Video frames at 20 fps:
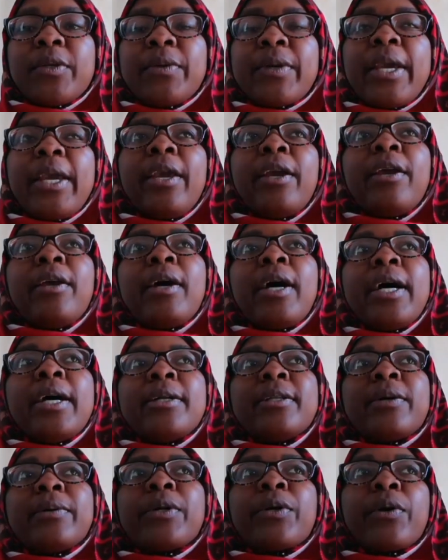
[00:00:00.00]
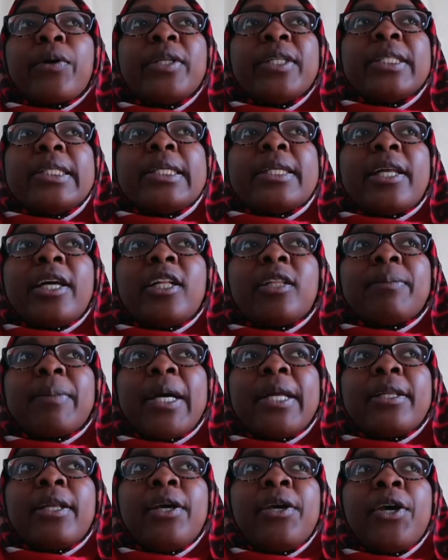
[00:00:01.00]
Okay, I don't want to call it derailed,
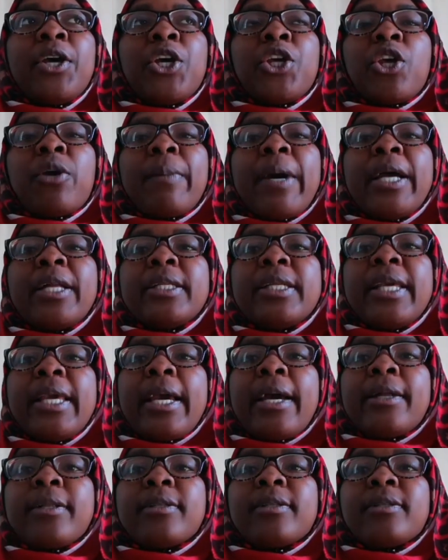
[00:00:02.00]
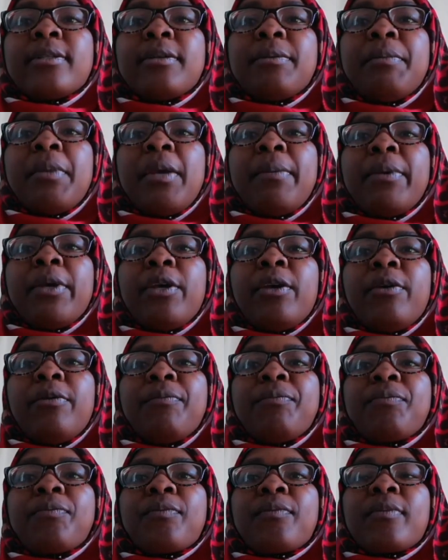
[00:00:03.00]
but you might get
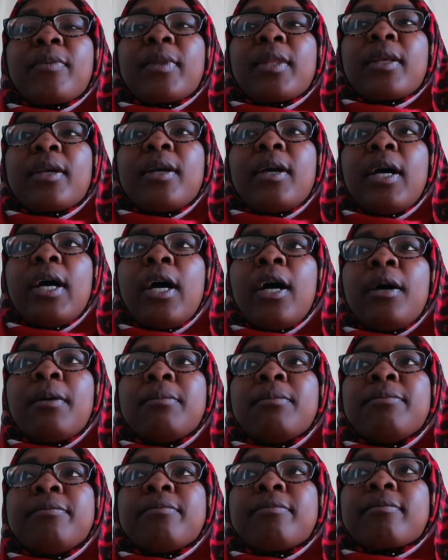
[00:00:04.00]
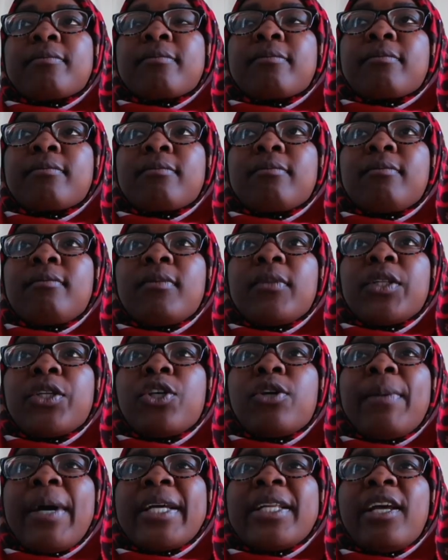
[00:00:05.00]
maybe,
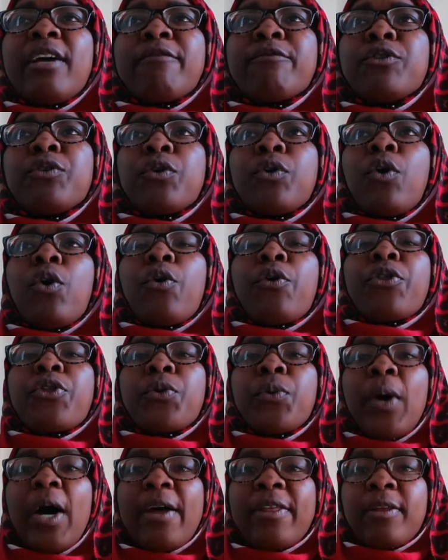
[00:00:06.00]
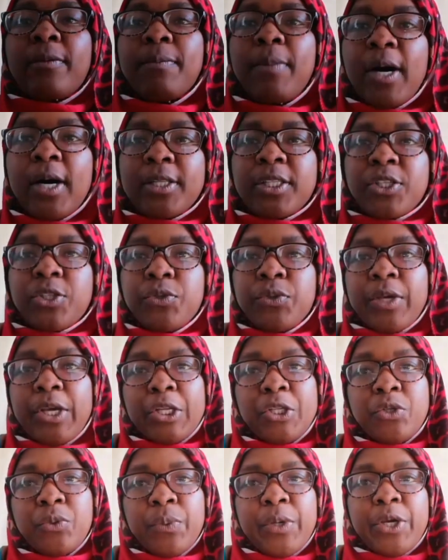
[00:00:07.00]
you might have to go through other paths to
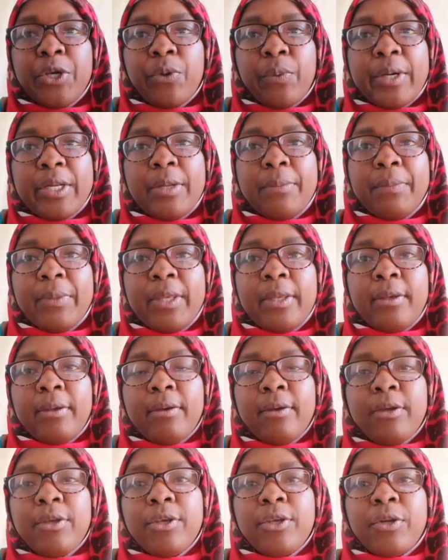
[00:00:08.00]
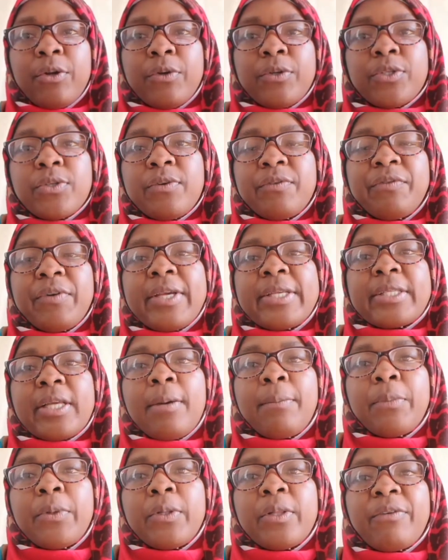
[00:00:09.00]
get to where you want to be. You know, so for
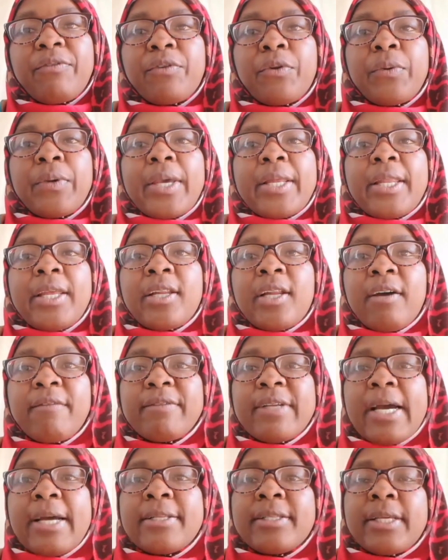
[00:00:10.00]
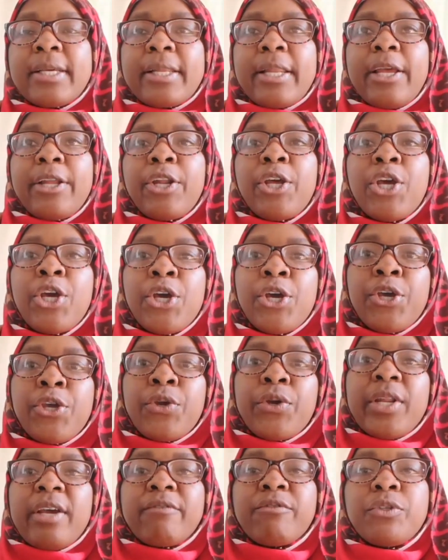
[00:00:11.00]
example, if you don't get in after undergrad,
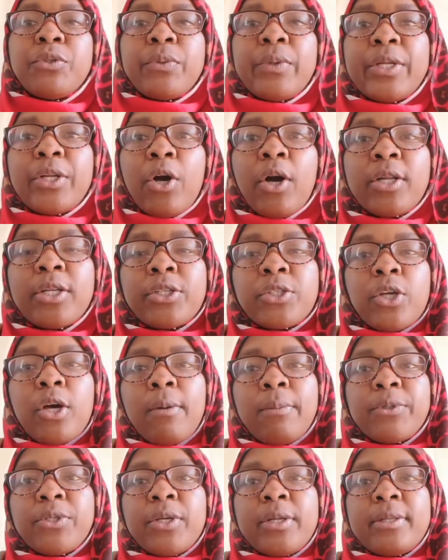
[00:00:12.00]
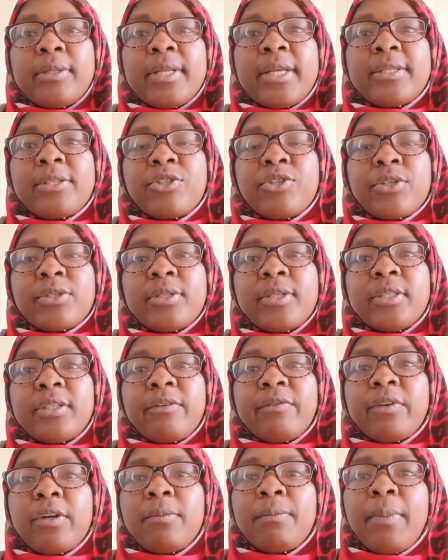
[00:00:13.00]
you'd have to do an honors option. That's just a
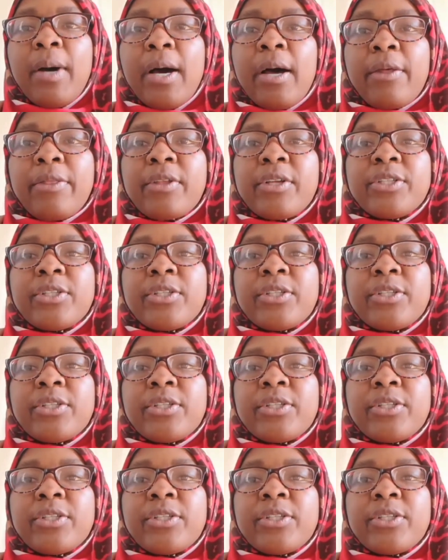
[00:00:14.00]
different path.